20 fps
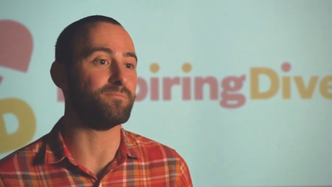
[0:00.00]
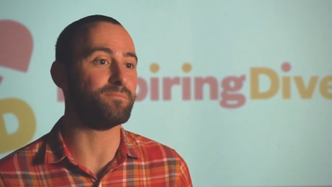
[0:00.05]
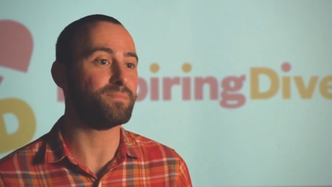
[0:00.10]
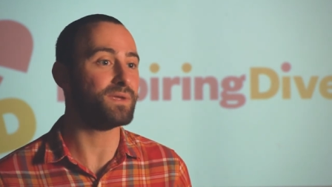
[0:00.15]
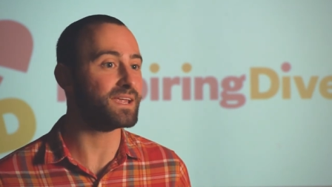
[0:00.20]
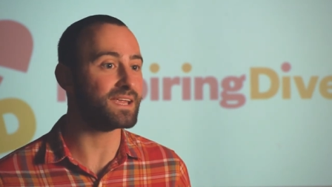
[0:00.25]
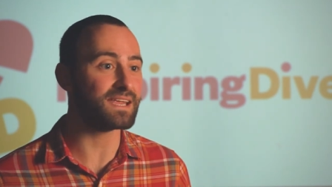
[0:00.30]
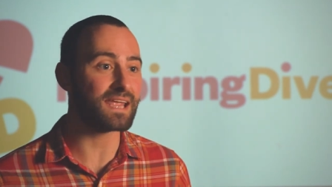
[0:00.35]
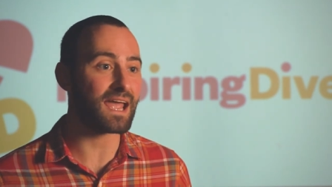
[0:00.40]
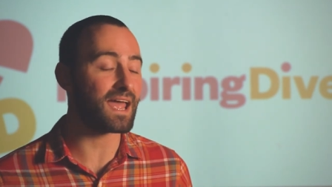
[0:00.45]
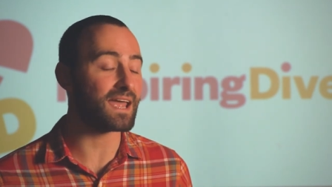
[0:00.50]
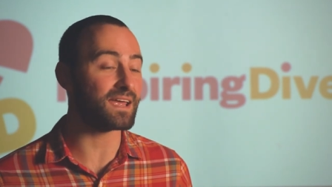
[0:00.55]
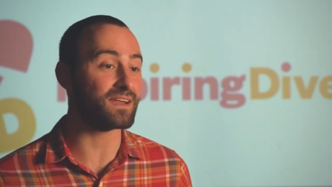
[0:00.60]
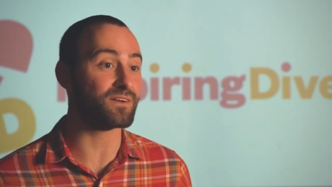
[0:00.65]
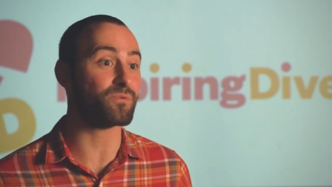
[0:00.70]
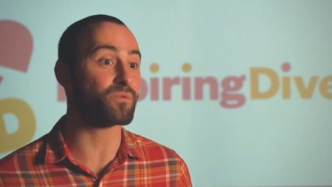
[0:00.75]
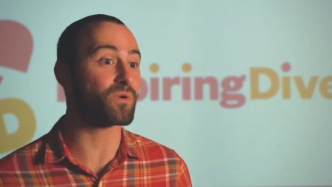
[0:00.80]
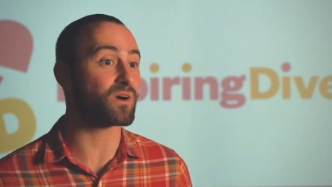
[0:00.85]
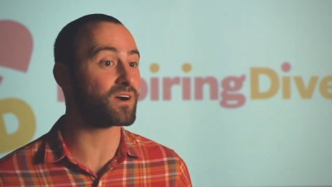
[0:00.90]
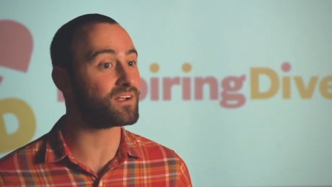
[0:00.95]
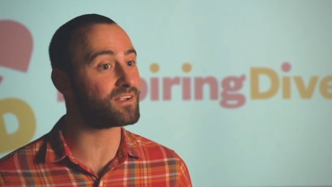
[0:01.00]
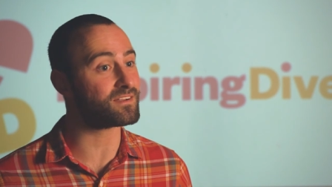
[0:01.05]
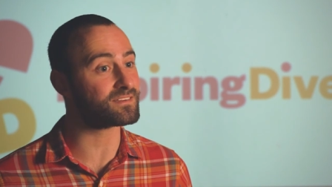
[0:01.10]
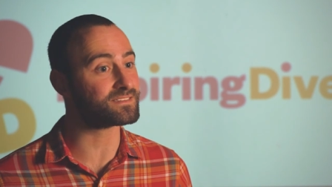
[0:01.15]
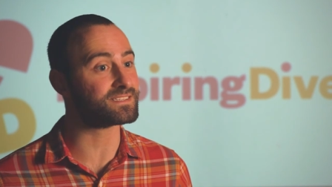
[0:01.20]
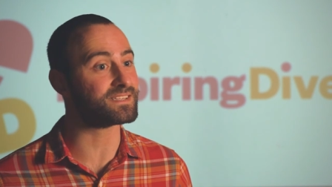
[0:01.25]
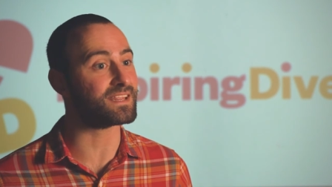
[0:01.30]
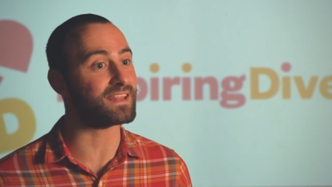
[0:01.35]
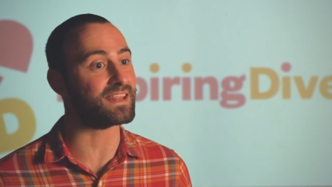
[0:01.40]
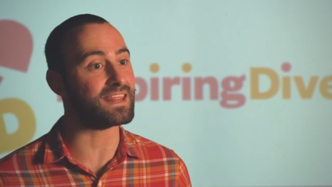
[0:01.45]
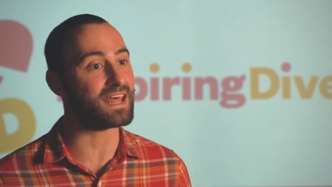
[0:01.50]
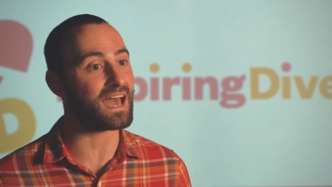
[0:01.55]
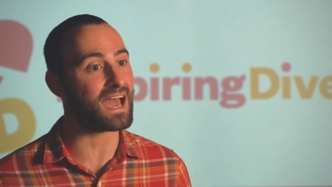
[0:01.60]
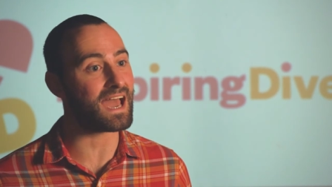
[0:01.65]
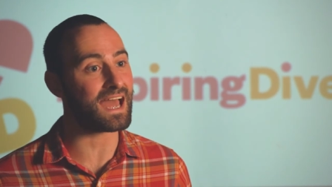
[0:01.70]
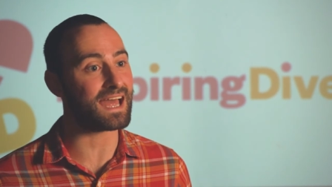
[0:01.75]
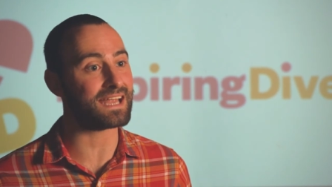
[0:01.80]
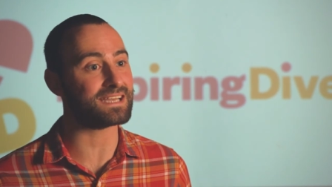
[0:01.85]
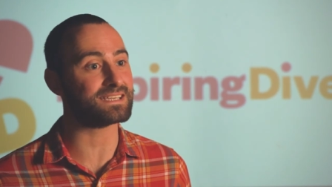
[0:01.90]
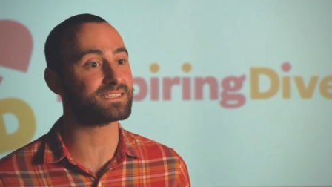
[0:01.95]
being gay in a world
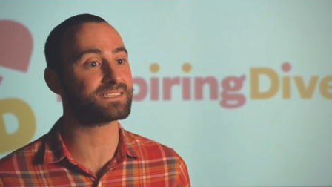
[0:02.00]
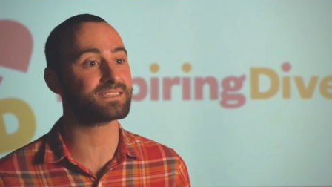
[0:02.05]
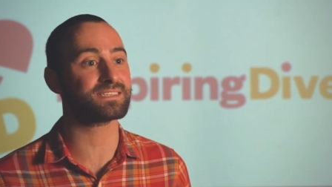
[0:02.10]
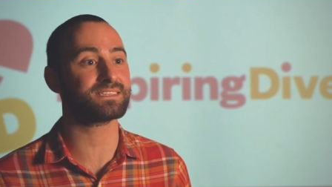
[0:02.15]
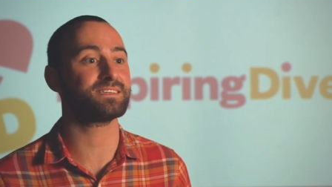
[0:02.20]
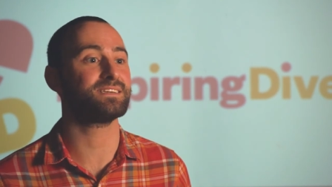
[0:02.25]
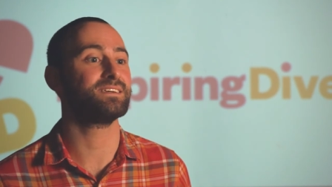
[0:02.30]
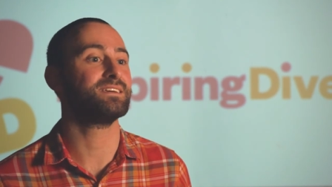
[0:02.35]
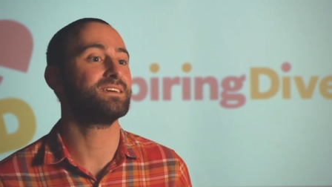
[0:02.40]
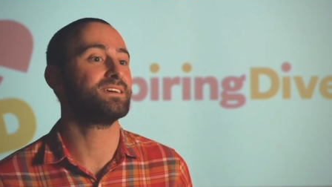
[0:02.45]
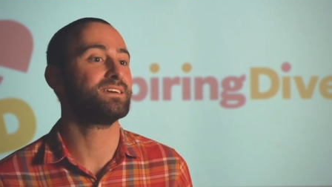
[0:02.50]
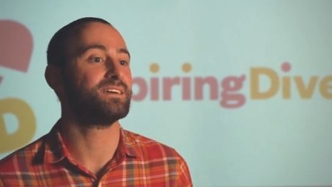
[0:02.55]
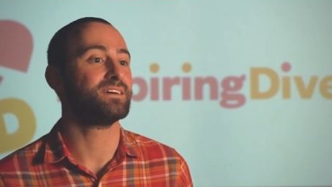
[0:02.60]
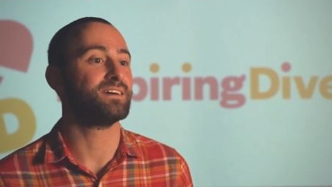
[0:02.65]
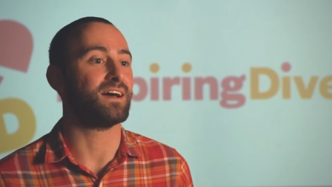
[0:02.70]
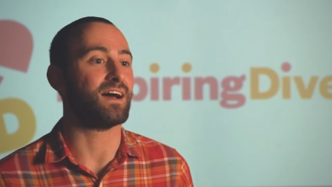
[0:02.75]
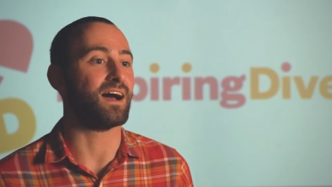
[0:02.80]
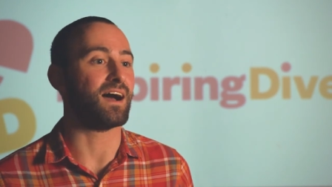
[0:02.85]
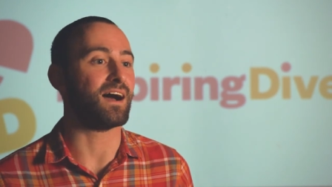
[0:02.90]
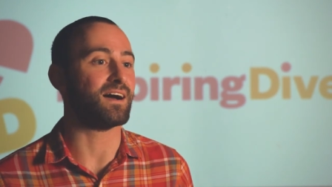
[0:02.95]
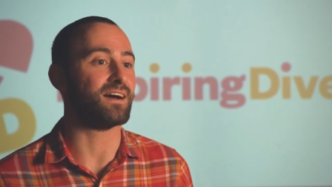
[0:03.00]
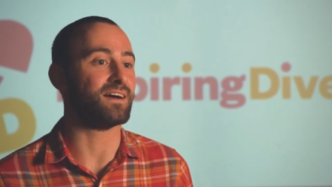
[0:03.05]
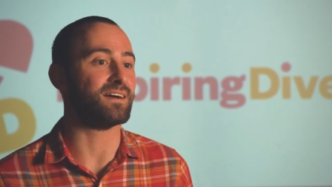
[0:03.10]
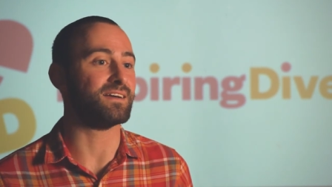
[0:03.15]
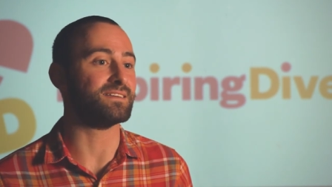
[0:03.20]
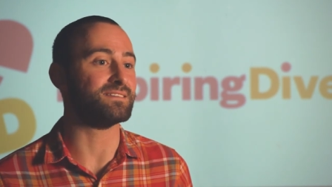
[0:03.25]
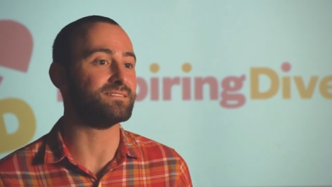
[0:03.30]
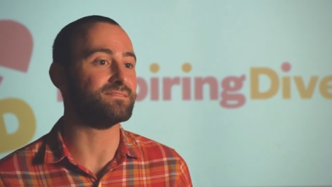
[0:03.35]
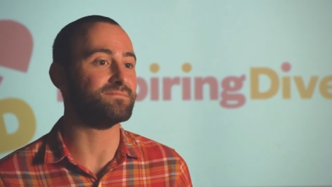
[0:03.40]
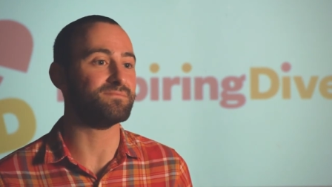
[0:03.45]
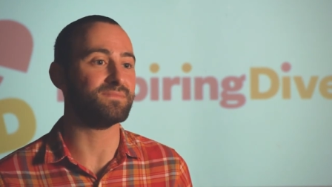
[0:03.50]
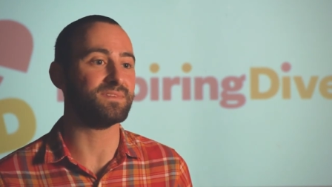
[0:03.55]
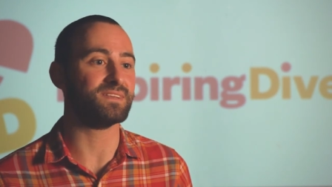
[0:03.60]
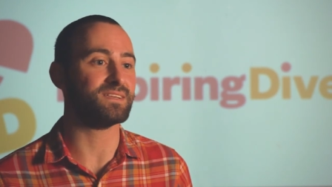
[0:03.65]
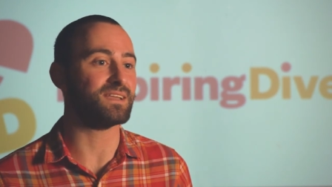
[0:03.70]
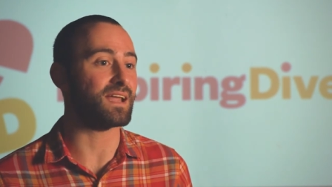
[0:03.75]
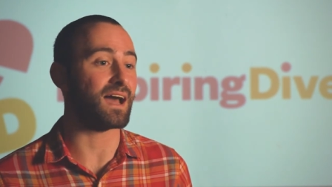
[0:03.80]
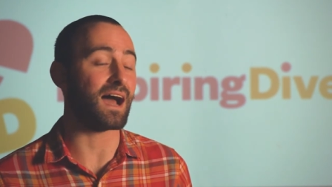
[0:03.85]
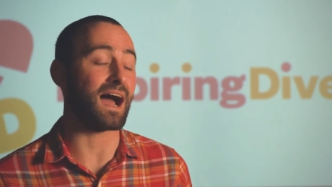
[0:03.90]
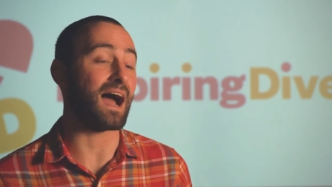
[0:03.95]
that
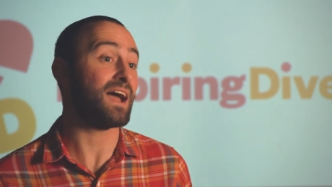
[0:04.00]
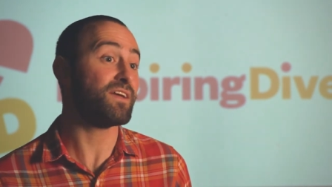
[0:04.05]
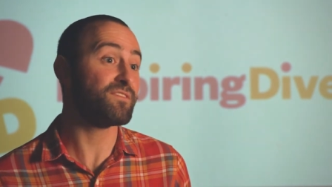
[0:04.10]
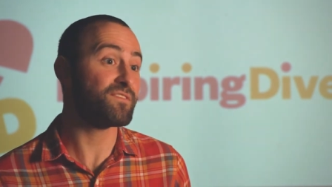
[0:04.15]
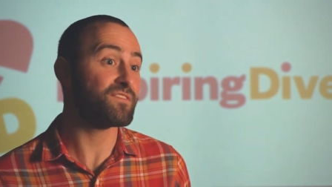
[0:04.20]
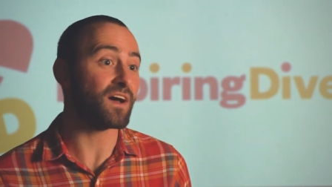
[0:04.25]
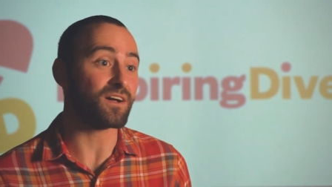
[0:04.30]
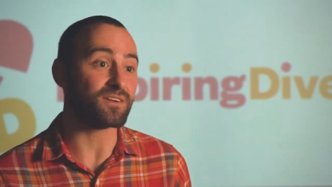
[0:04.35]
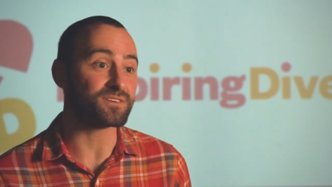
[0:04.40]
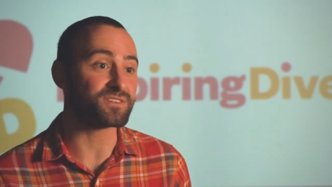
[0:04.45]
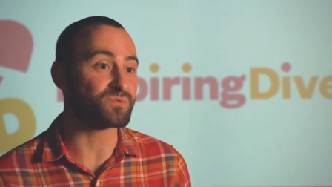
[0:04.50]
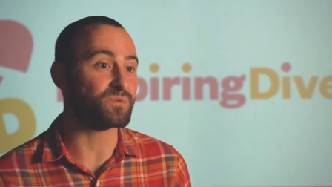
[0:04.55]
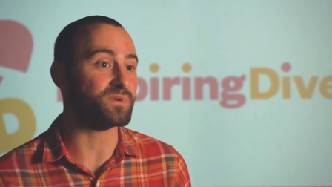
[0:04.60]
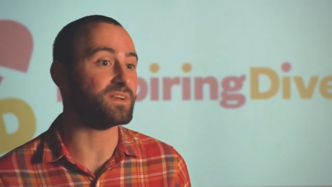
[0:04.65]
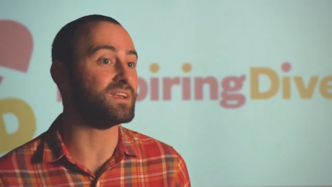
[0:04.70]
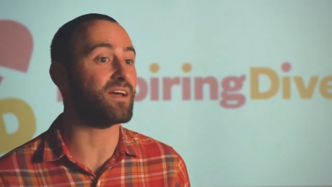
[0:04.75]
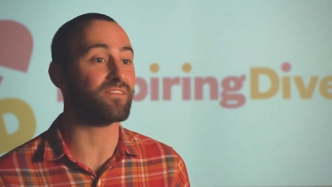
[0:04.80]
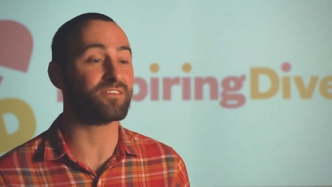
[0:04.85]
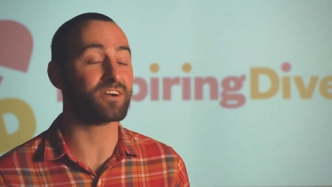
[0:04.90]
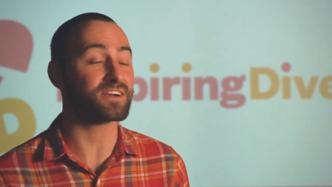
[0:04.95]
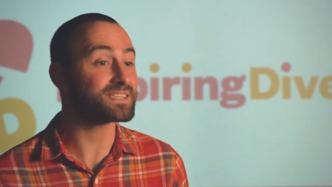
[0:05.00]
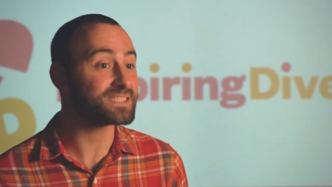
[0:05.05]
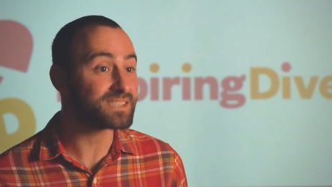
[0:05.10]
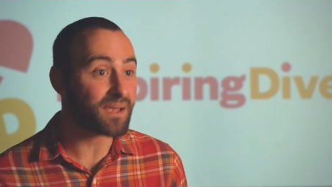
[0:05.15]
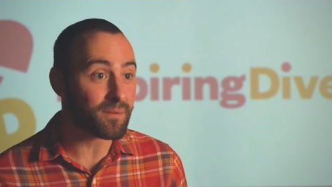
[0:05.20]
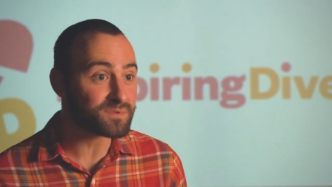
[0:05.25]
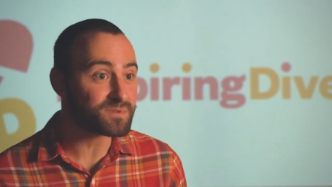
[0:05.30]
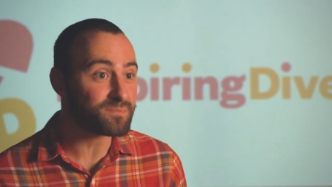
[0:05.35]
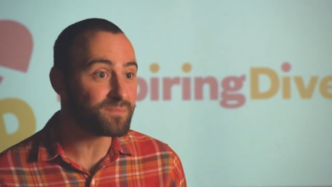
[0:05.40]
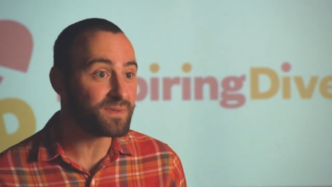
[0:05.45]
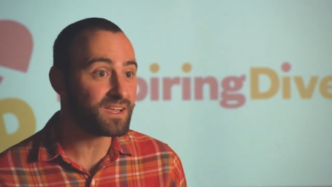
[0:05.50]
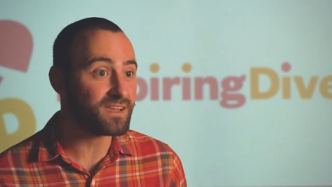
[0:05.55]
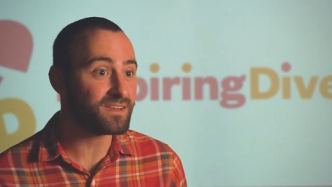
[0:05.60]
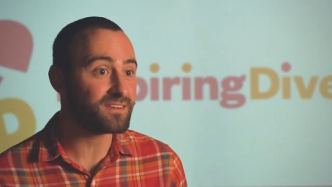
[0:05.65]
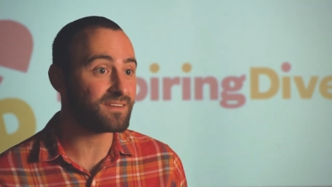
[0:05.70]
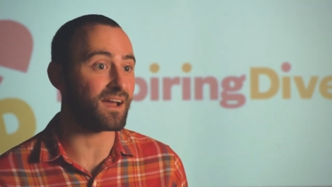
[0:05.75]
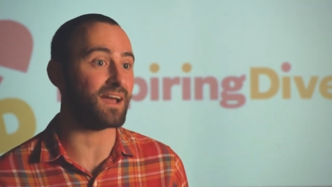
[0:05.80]
I felt would never accept me.